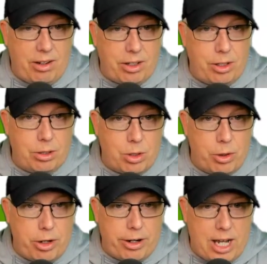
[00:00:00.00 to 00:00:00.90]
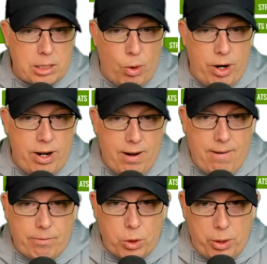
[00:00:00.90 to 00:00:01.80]
All you do is go to your dashboard,
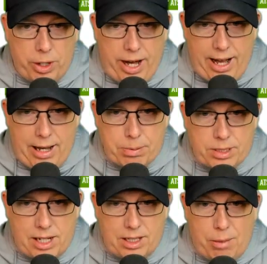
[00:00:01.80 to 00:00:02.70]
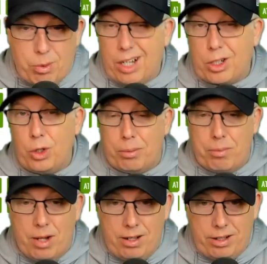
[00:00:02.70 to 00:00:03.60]
go to 80% Club. We got two of
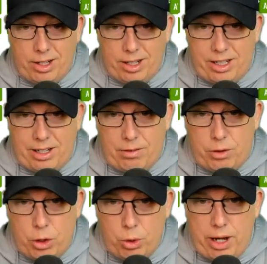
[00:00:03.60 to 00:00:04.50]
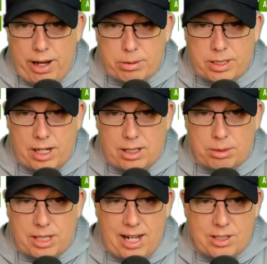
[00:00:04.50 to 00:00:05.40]
them. You got the new 80%
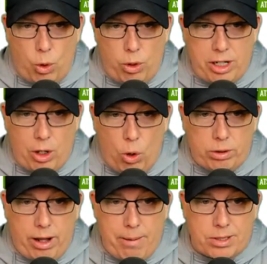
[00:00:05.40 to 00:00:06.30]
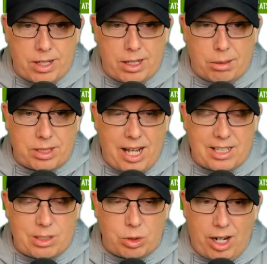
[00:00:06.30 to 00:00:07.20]
Club stats or the old 80% Club
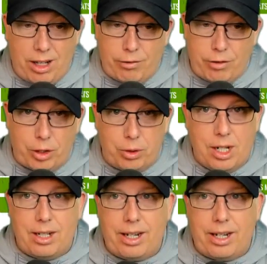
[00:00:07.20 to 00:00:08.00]
stats, which I love too.